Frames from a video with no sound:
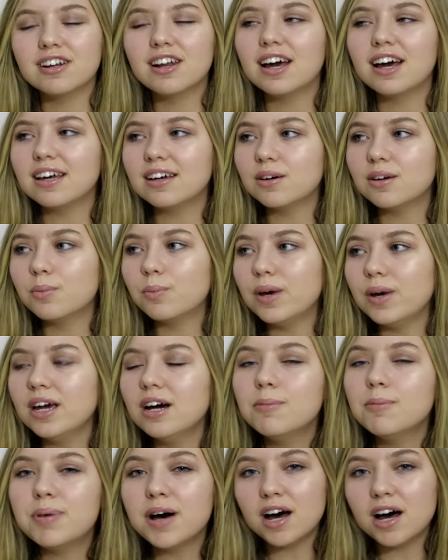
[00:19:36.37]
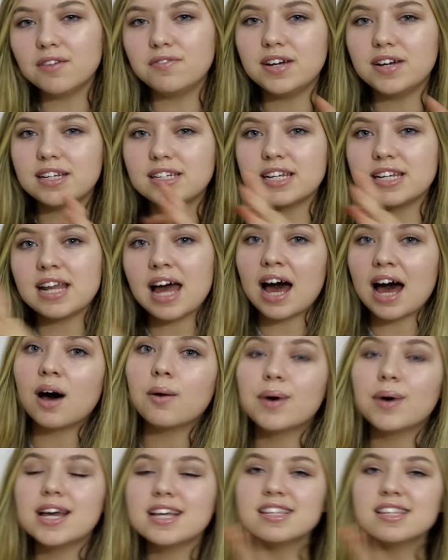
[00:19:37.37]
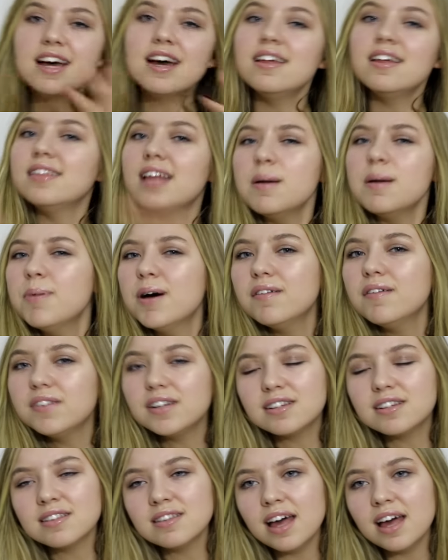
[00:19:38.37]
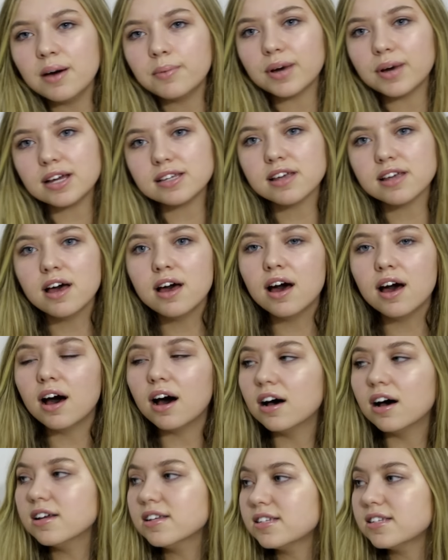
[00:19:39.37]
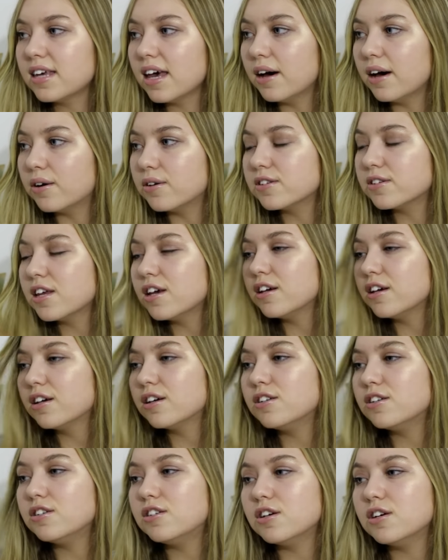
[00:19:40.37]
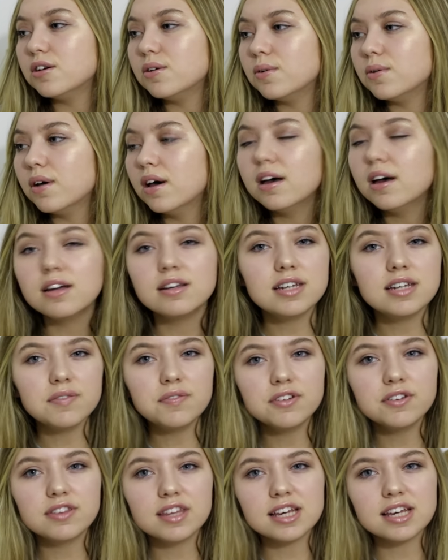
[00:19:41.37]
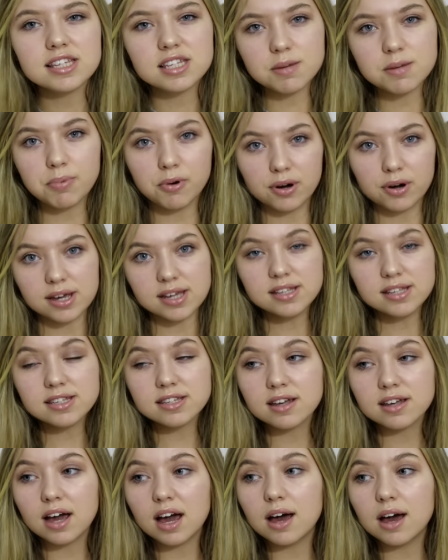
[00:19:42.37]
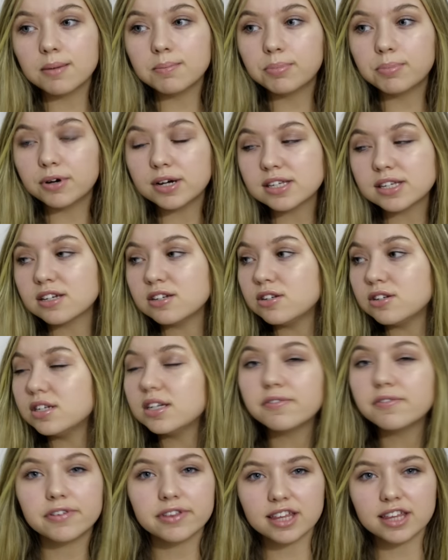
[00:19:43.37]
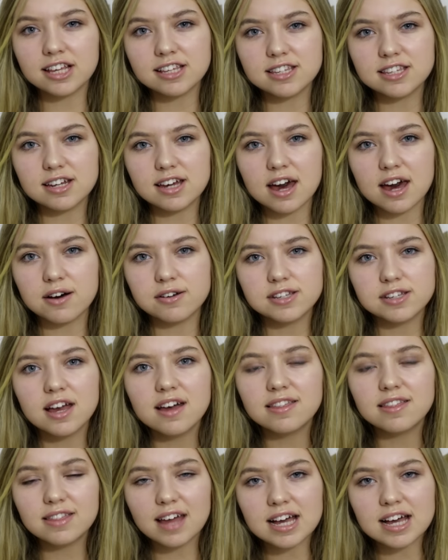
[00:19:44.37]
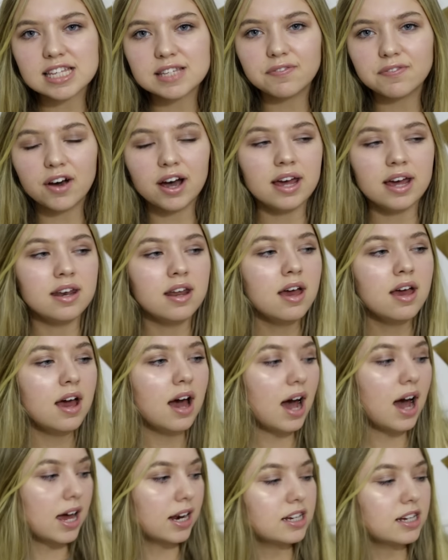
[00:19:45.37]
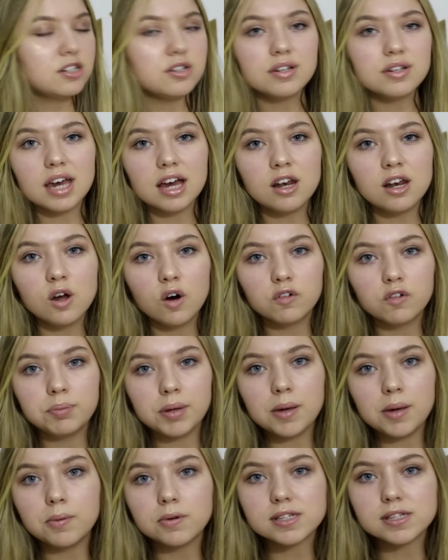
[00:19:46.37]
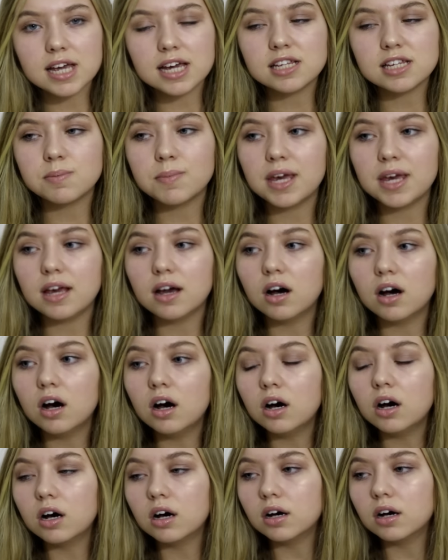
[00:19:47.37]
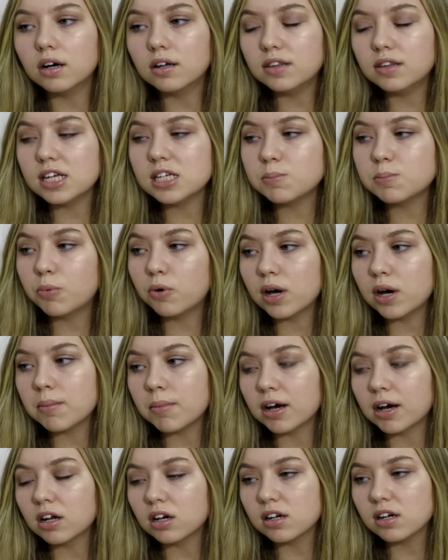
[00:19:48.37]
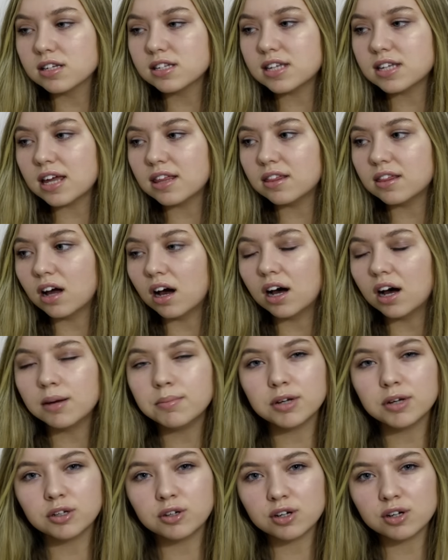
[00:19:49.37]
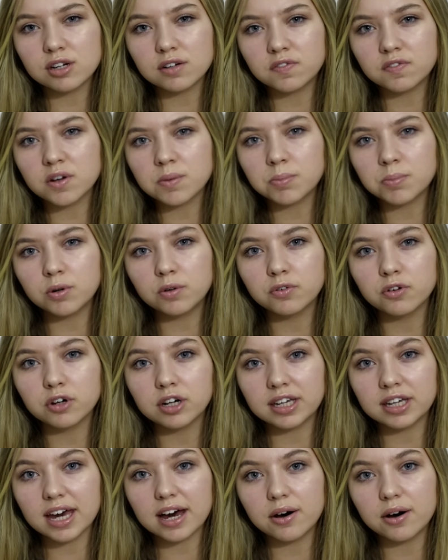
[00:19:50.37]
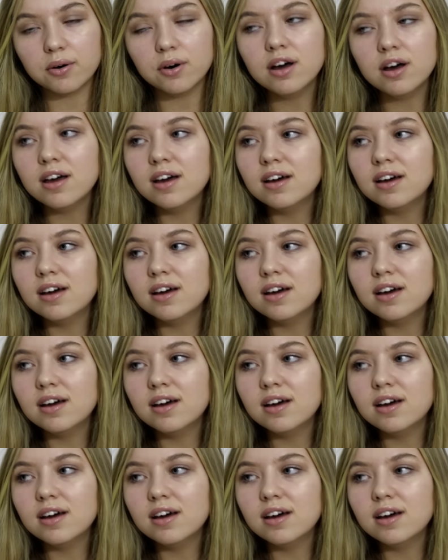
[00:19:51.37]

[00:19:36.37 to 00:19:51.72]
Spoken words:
Like, we are perfect in our ways, they're perfect in their ways. Us girls can do different things to boys, and boys can do different things to girls. That's fine. And I do get a lot of people say to me, oh, this boy in my class said that I'm good at football for a girl.